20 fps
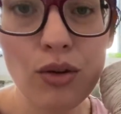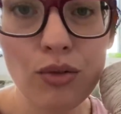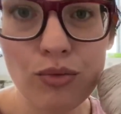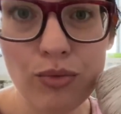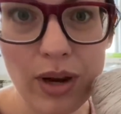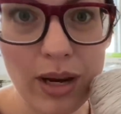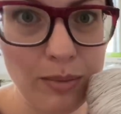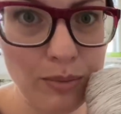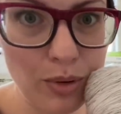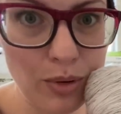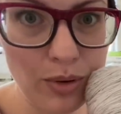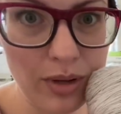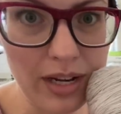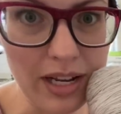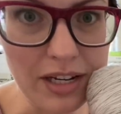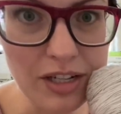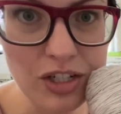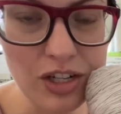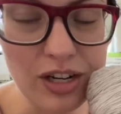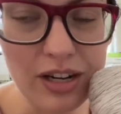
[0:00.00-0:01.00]
Rainbow
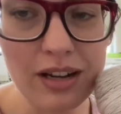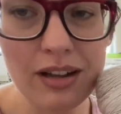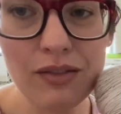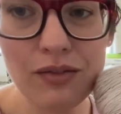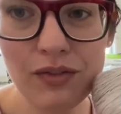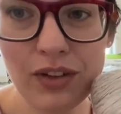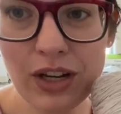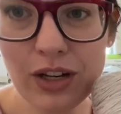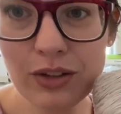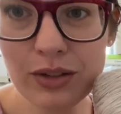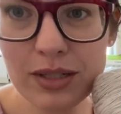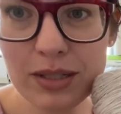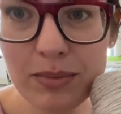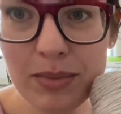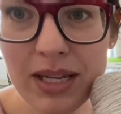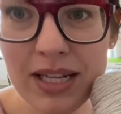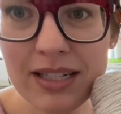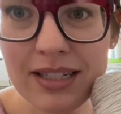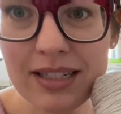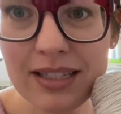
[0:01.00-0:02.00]
Connection fingerless
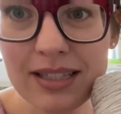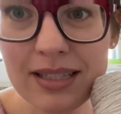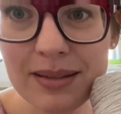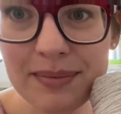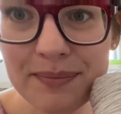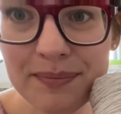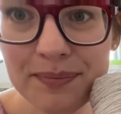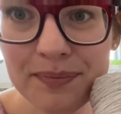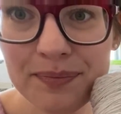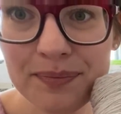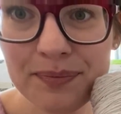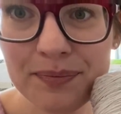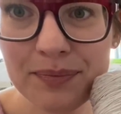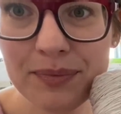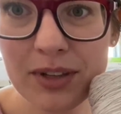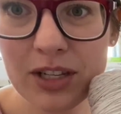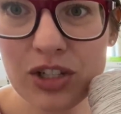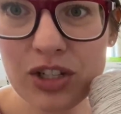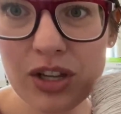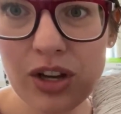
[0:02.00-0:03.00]
mitts.
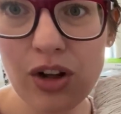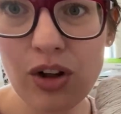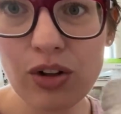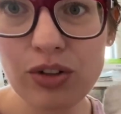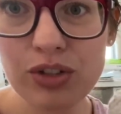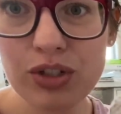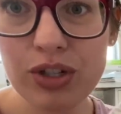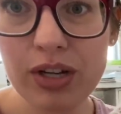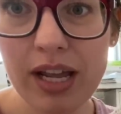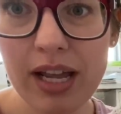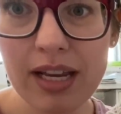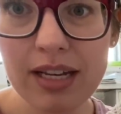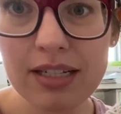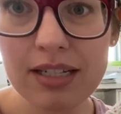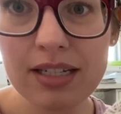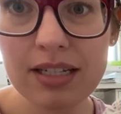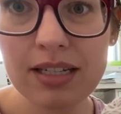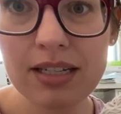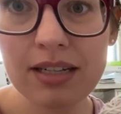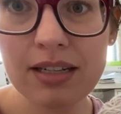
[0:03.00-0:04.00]
I'm just going to
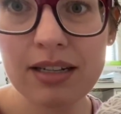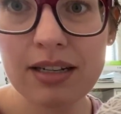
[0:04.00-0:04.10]
alternate.